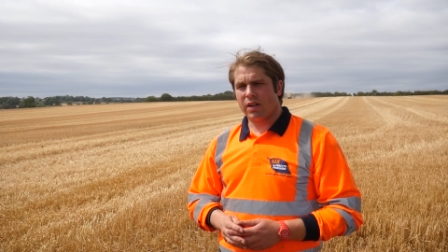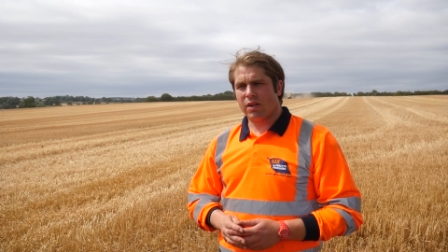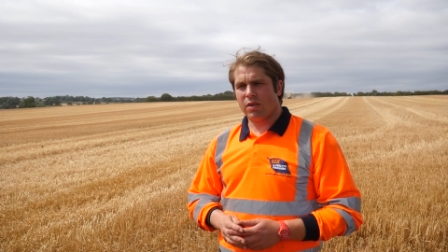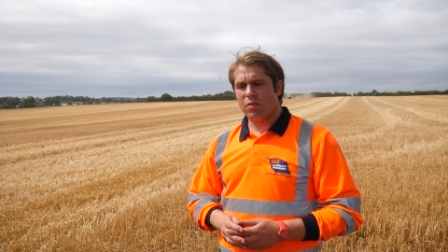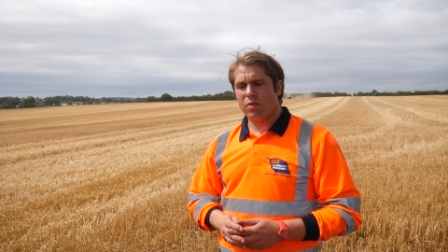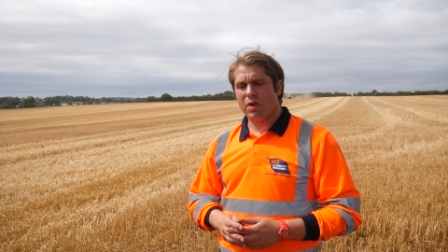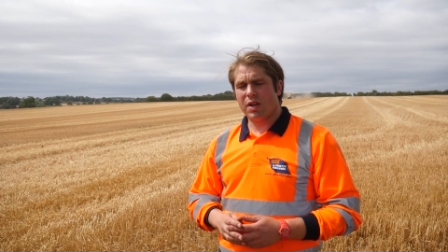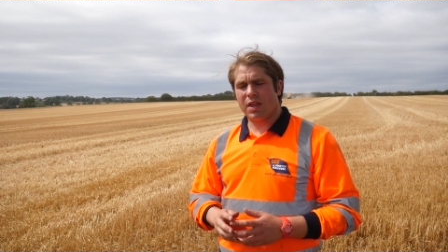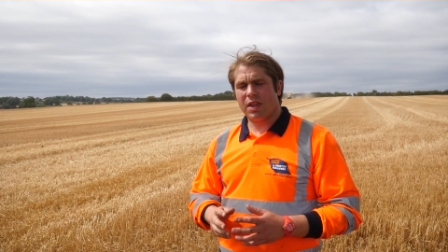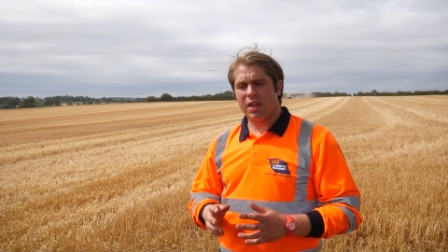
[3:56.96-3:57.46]

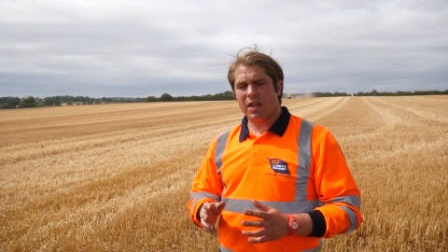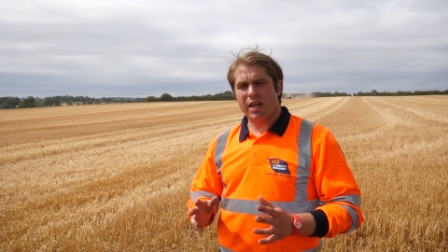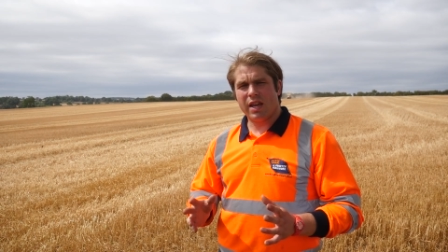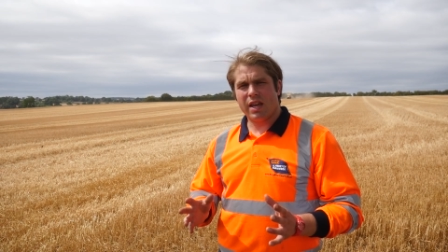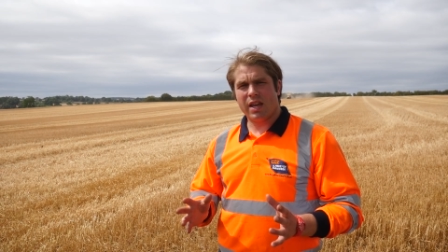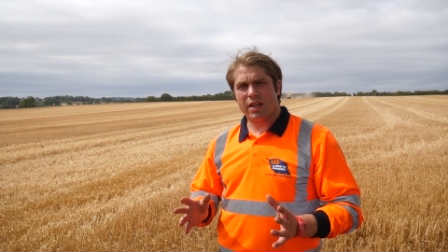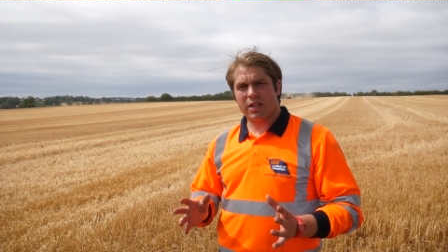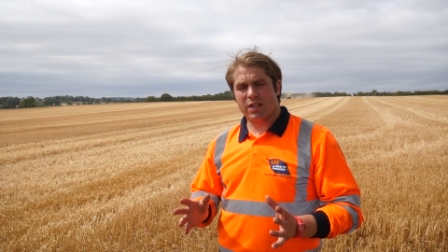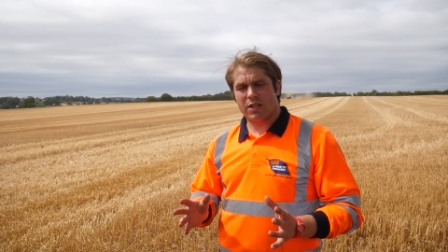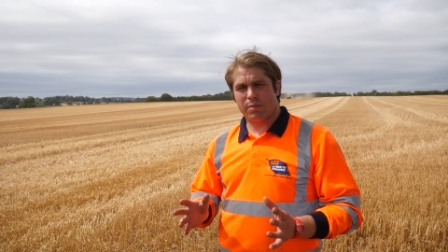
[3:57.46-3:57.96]
With
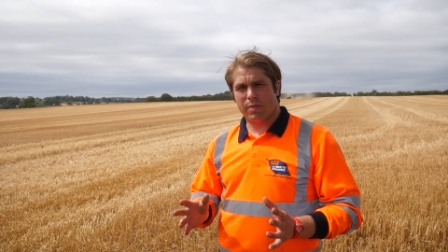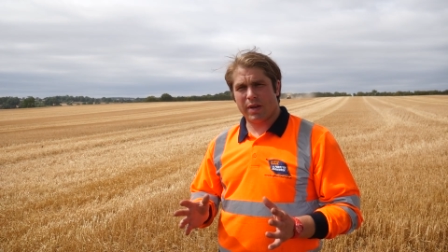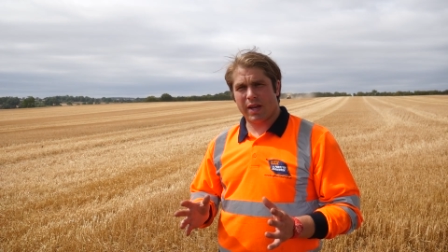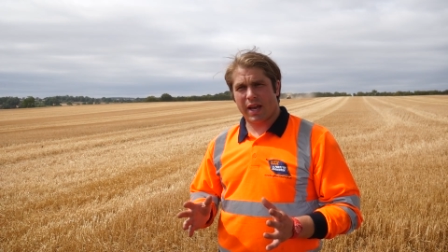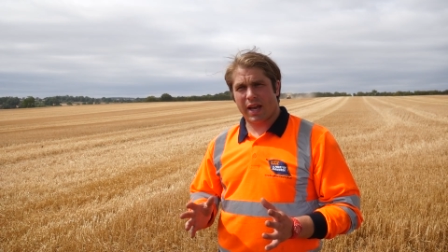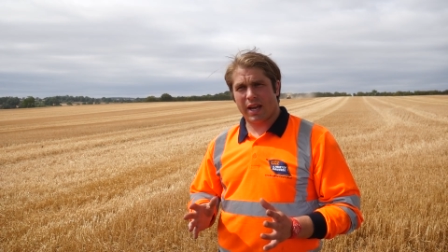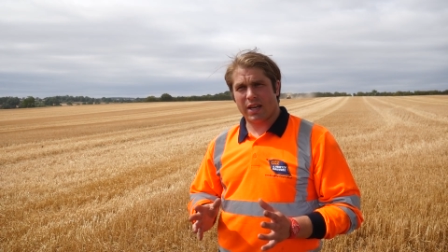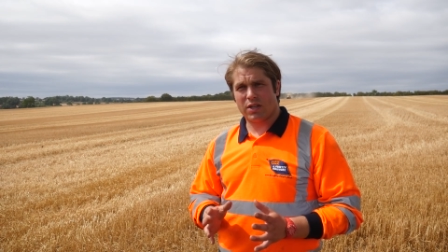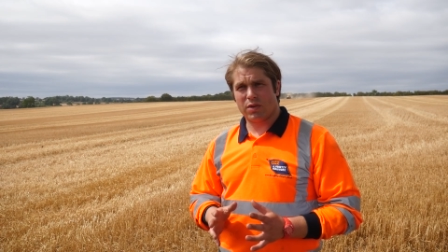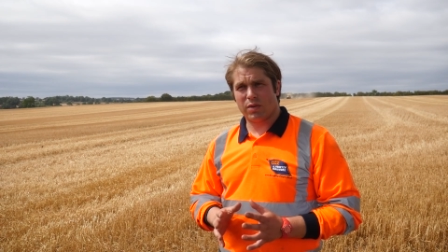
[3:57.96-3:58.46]
the
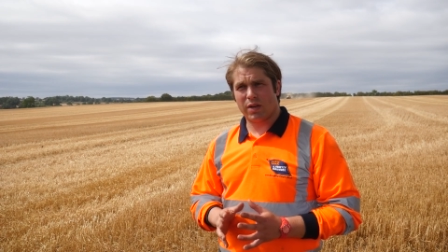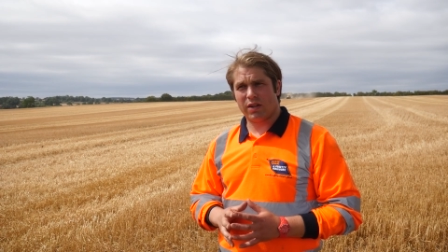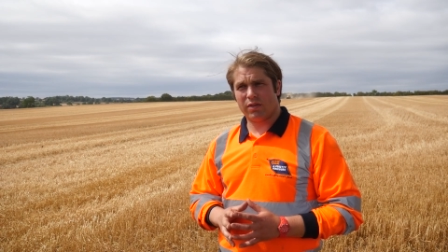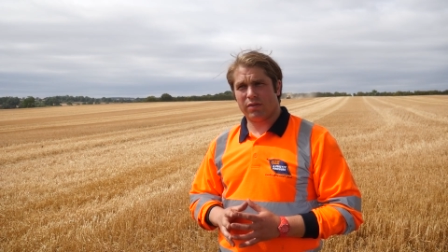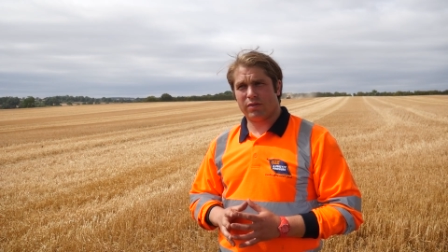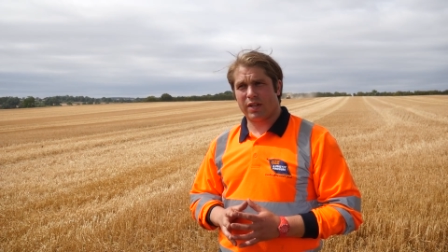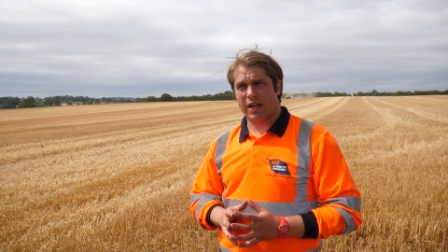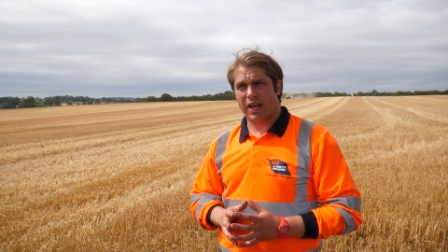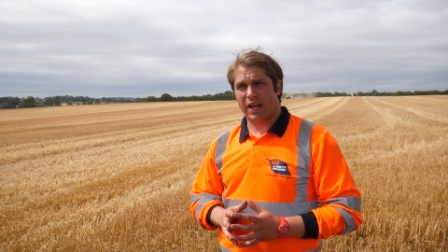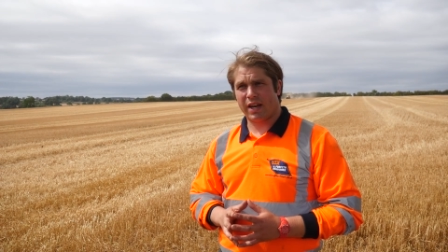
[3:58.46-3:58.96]
Spearhead
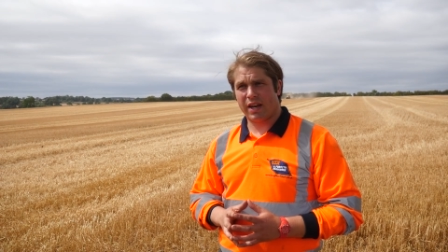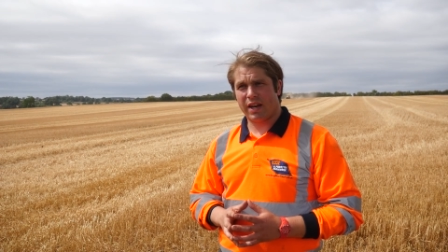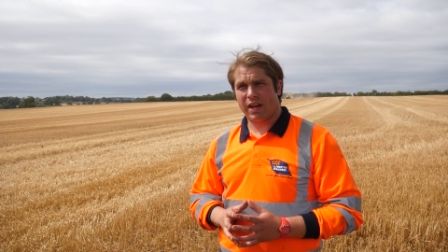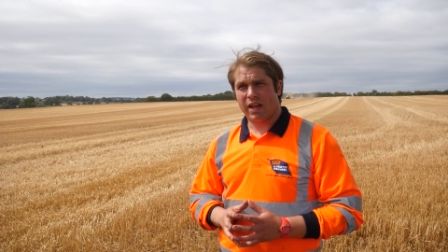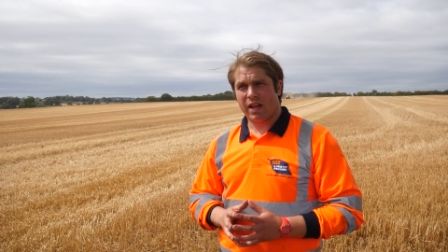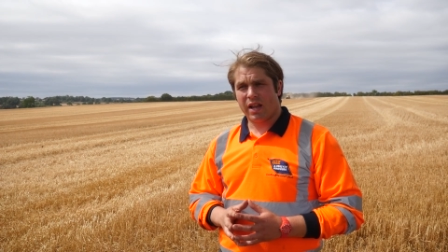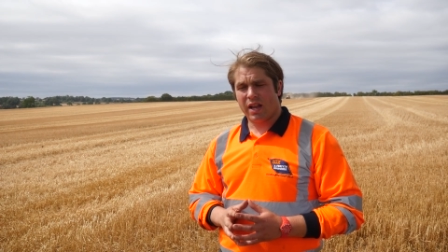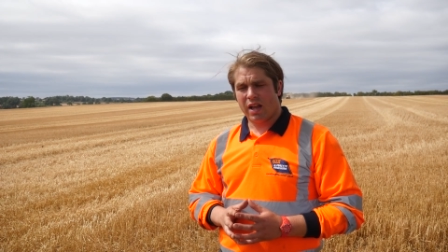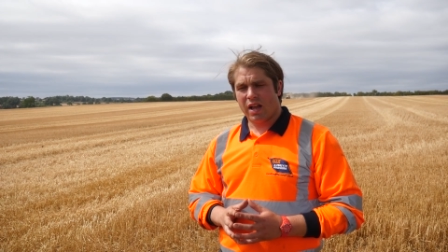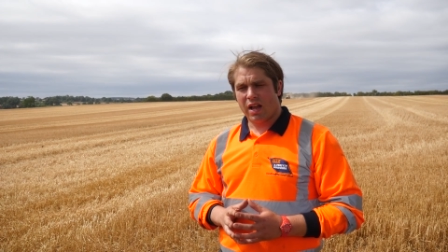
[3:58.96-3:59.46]
1210,
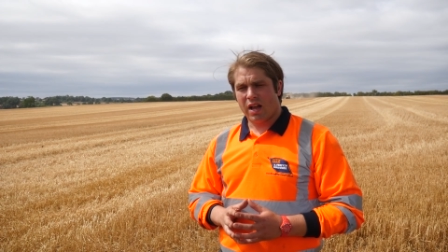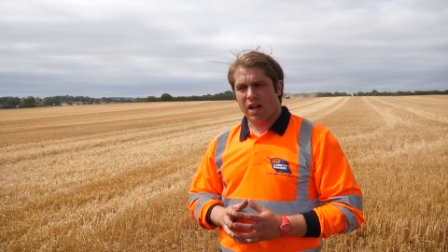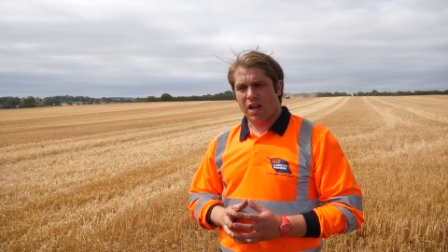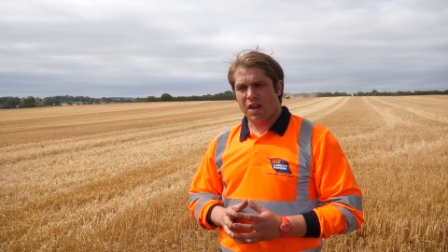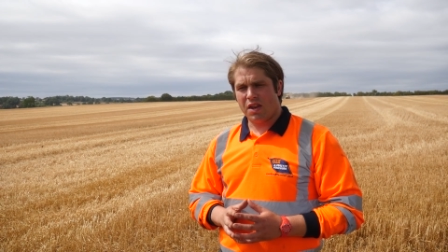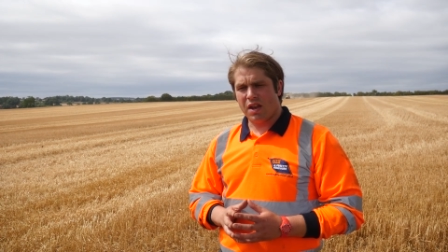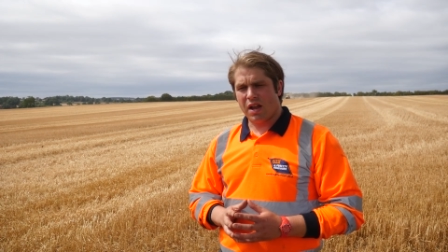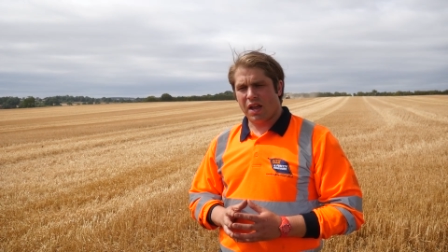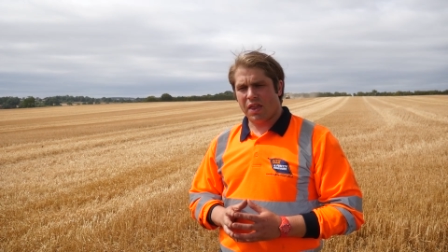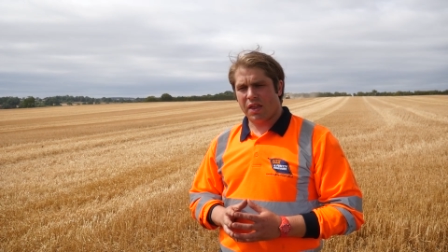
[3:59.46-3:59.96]

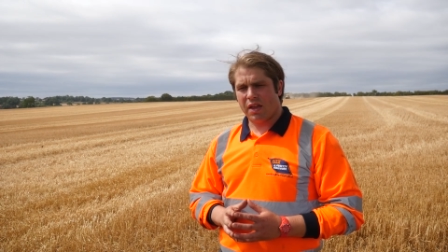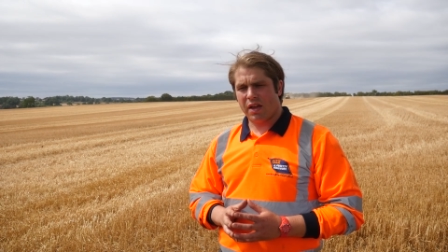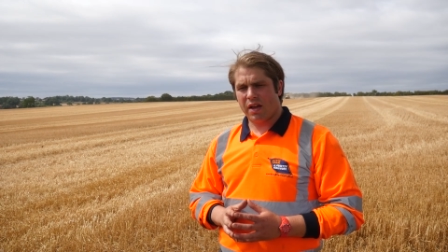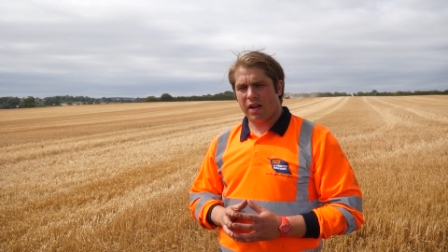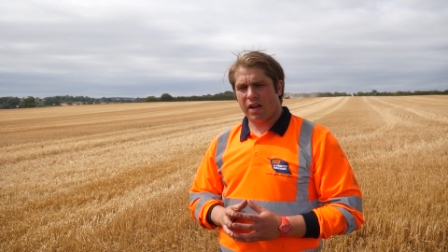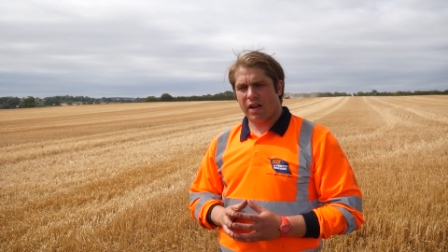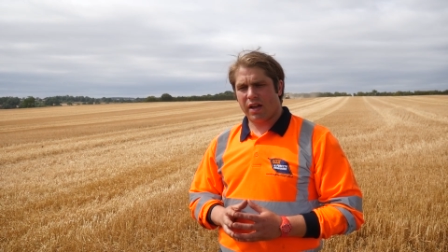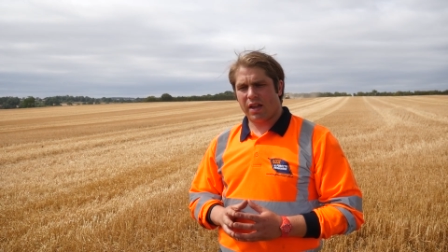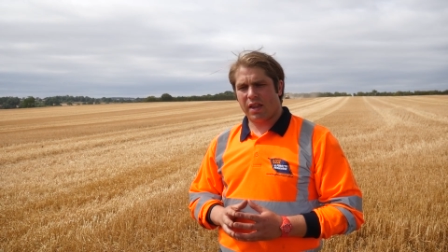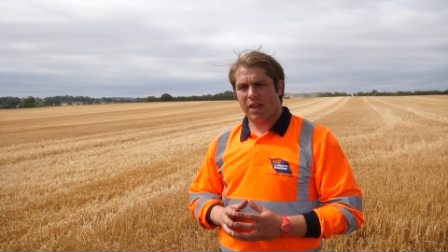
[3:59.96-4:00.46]

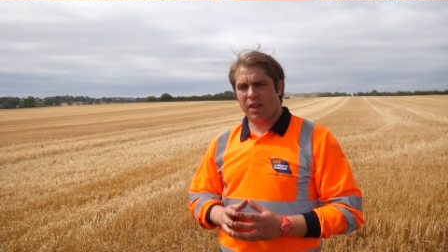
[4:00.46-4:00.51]
another